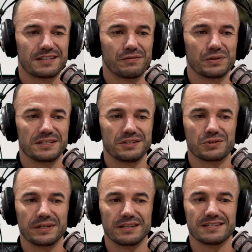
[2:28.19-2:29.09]
I've always
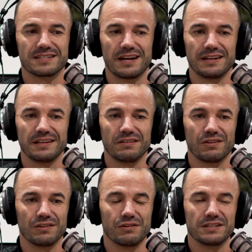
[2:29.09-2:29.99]
enjoyed designing
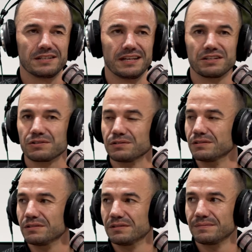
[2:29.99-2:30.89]
on the
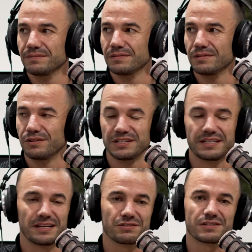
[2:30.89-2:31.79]
residential
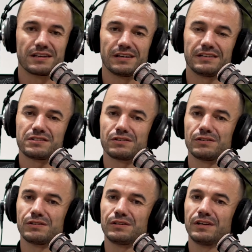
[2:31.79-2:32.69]
residential side.
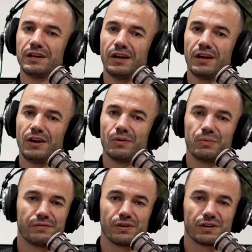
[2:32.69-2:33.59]
So
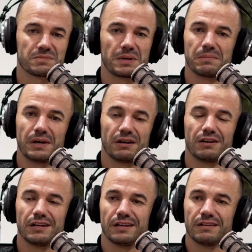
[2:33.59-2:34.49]
we focus
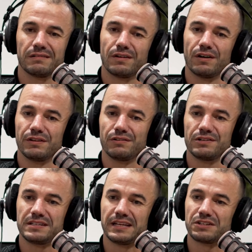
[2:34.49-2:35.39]
primarily on the
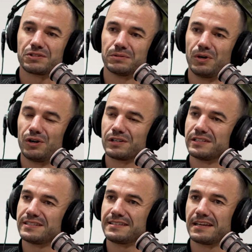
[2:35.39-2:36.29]
residential
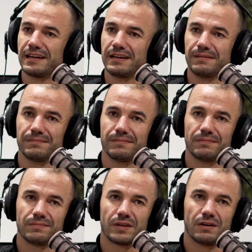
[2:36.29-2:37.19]
market, um,
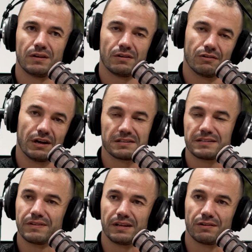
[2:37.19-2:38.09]

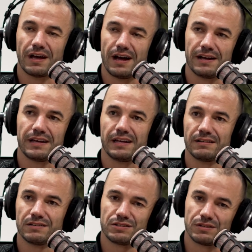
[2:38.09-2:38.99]
relatively on the high
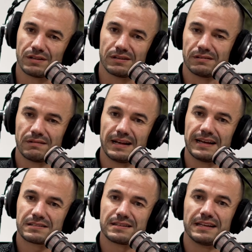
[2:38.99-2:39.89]
end to the
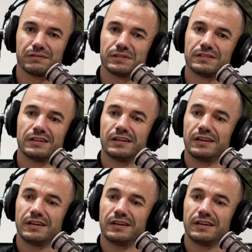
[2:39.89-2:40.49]
luxe level.